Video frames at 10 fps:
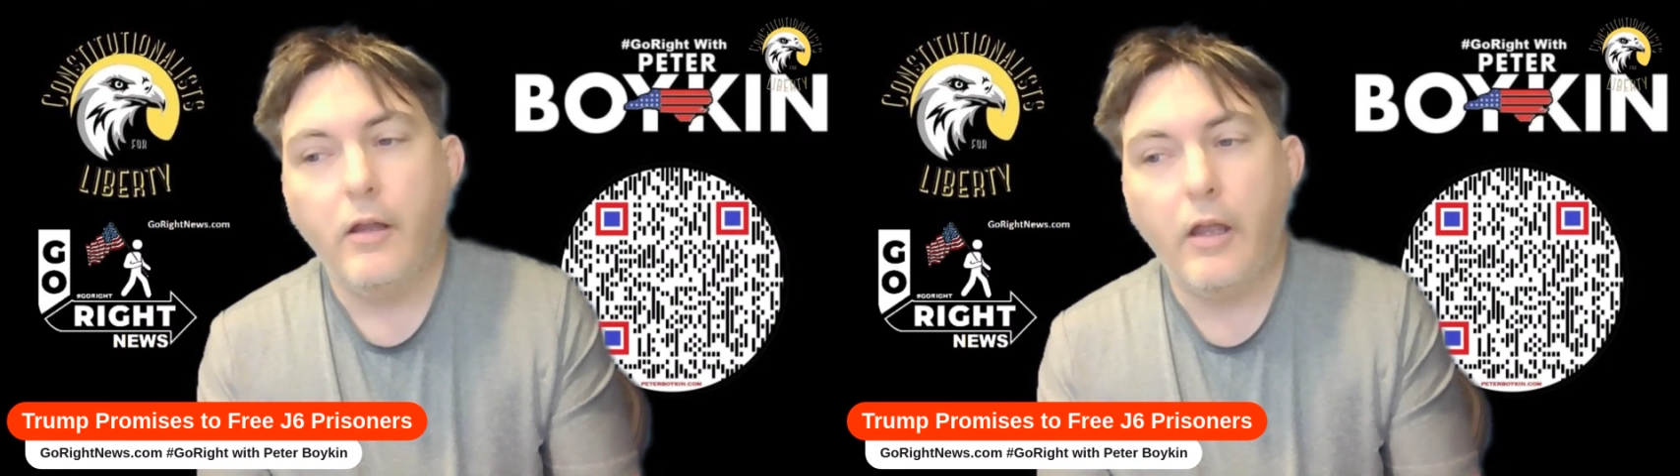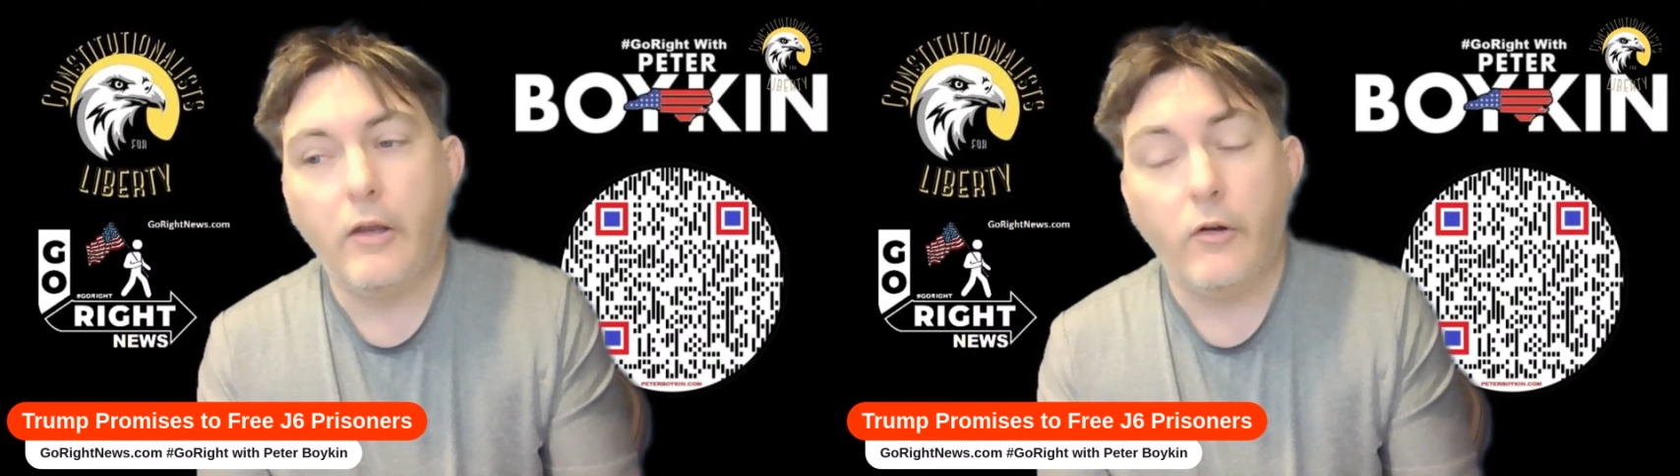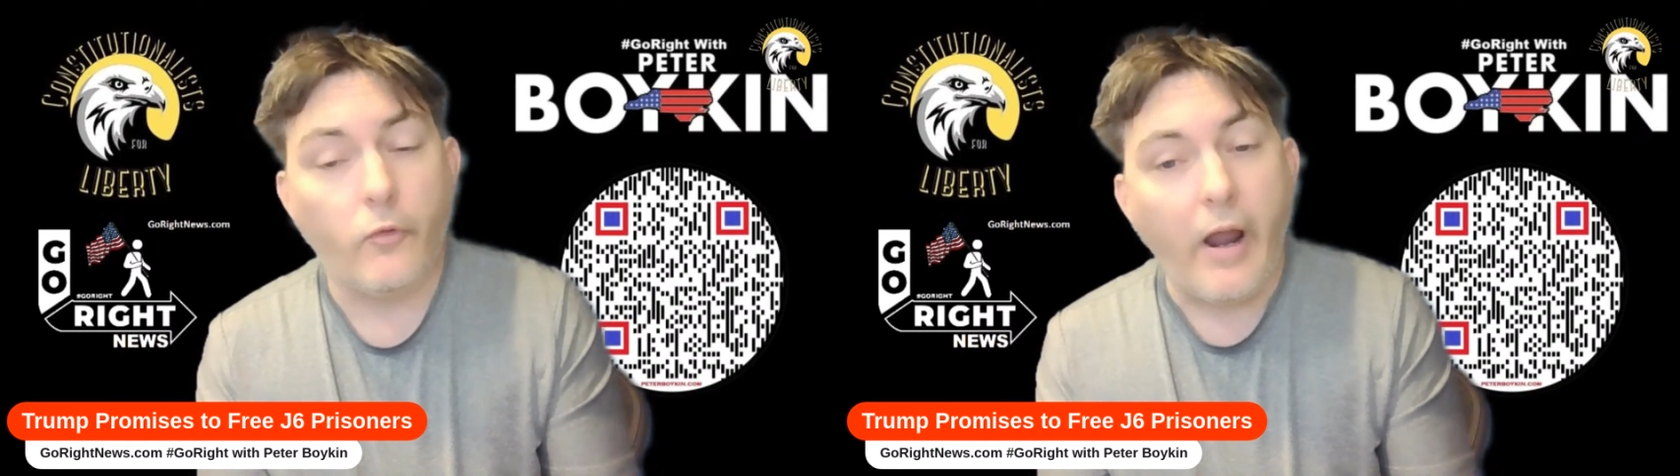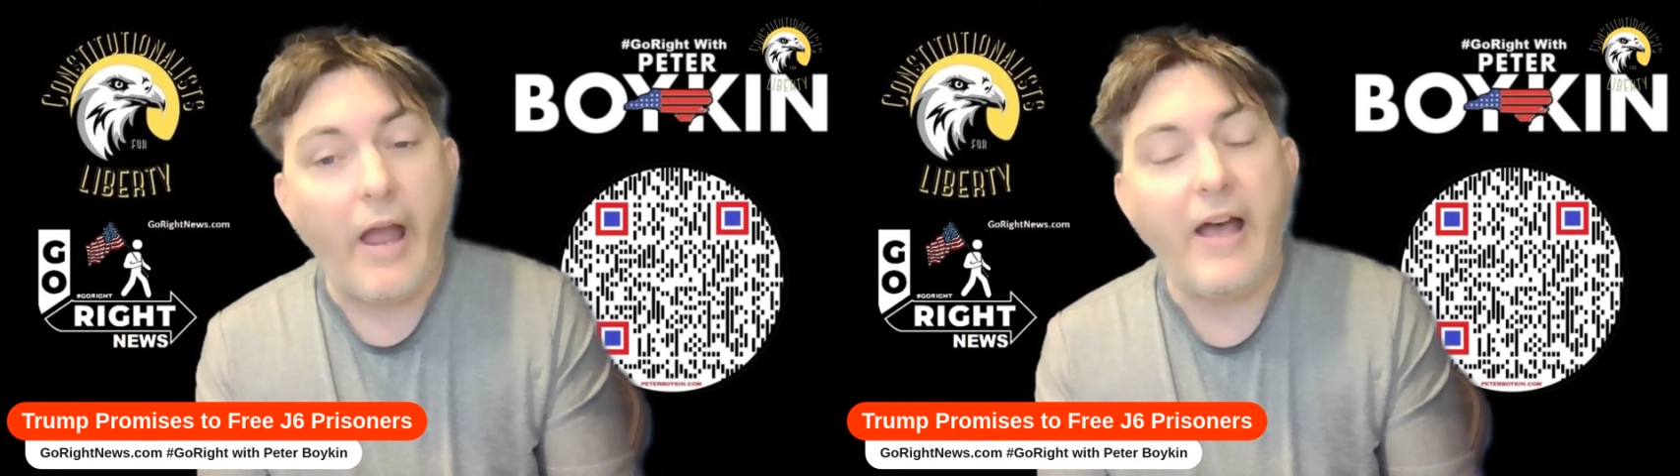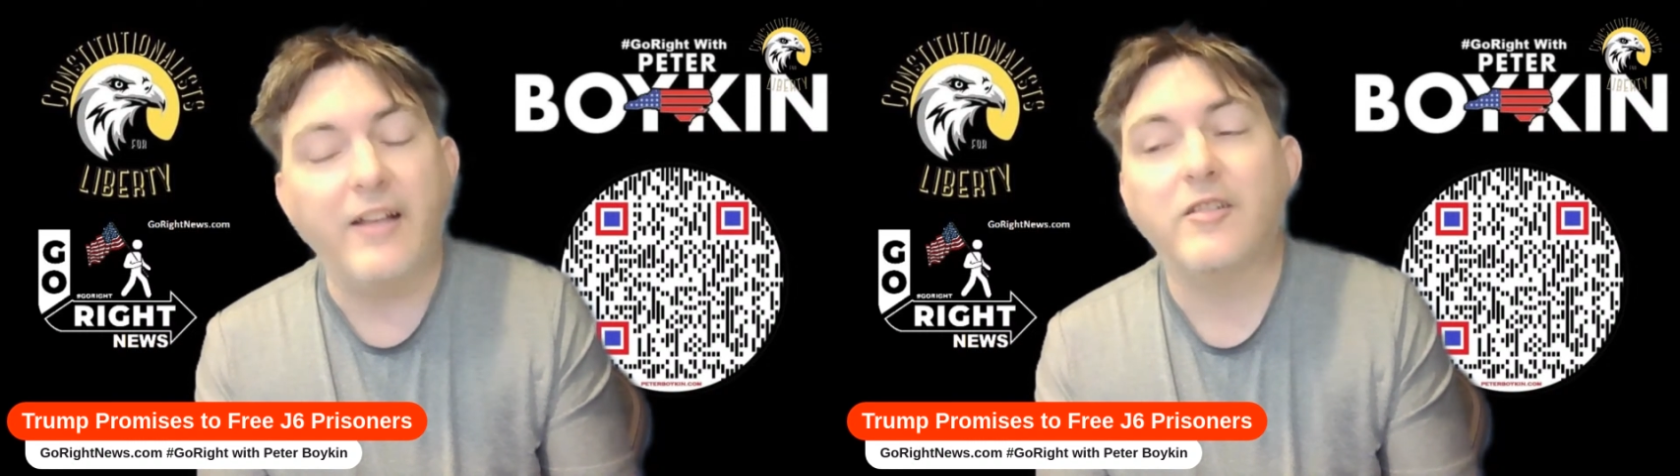and
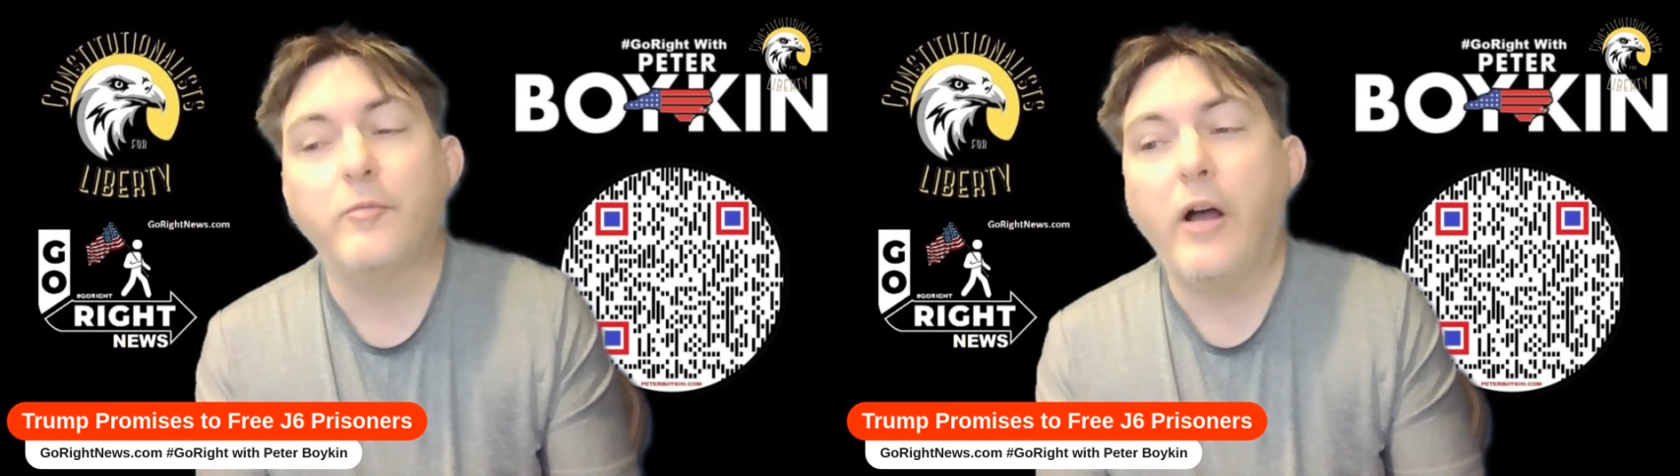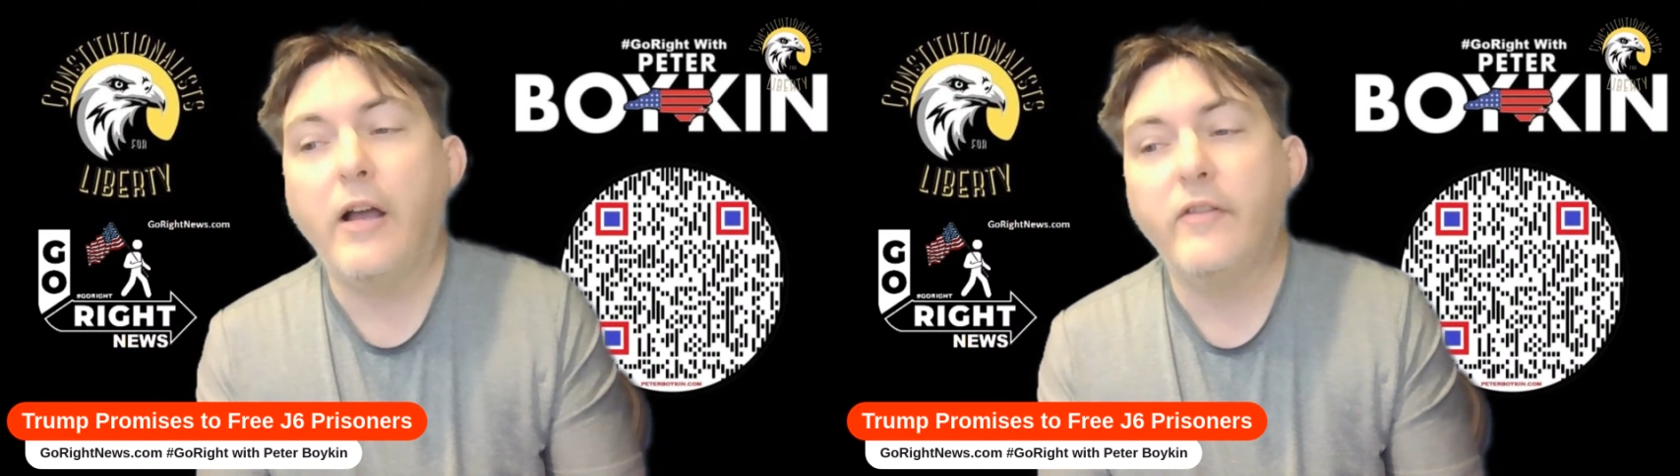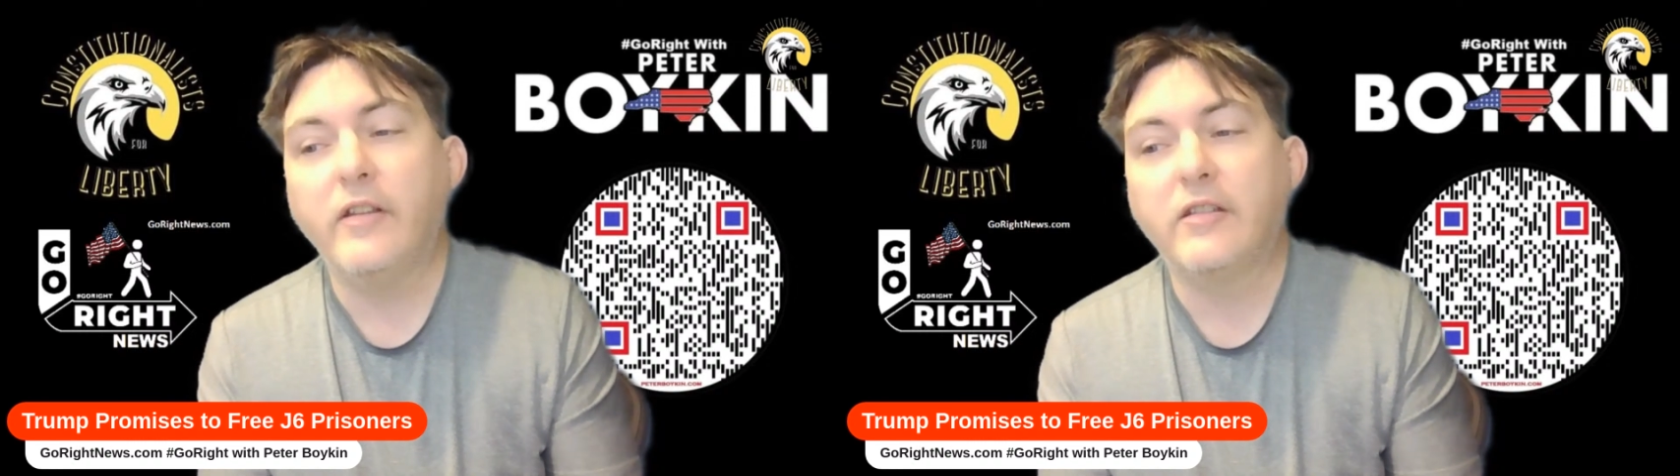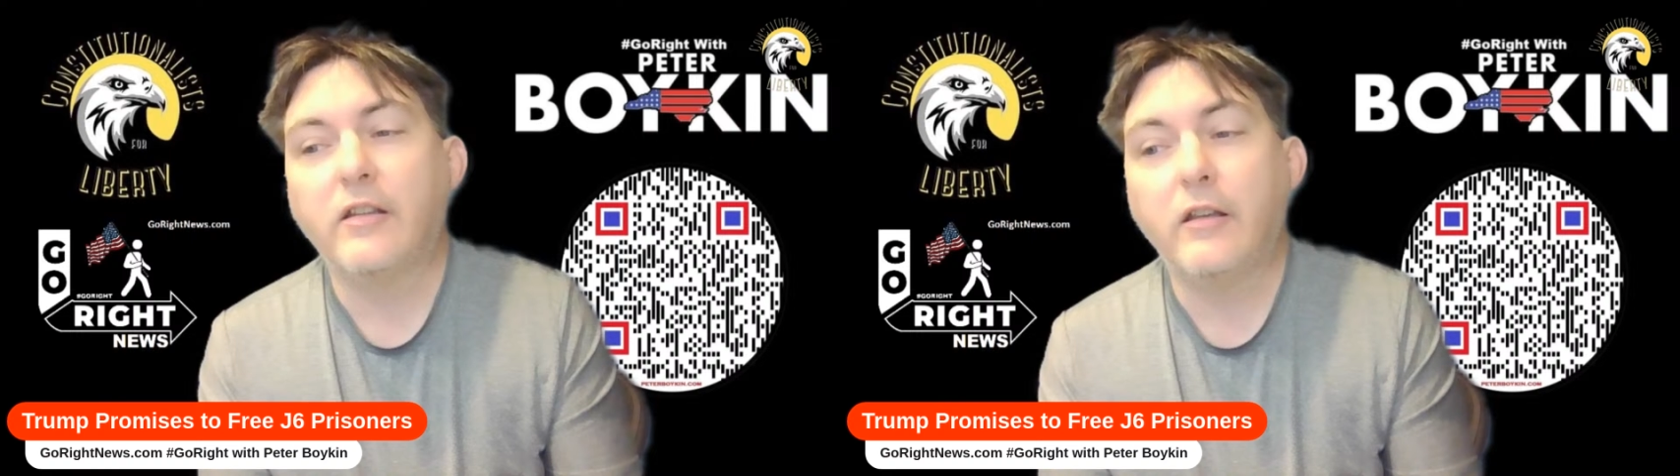harassed by this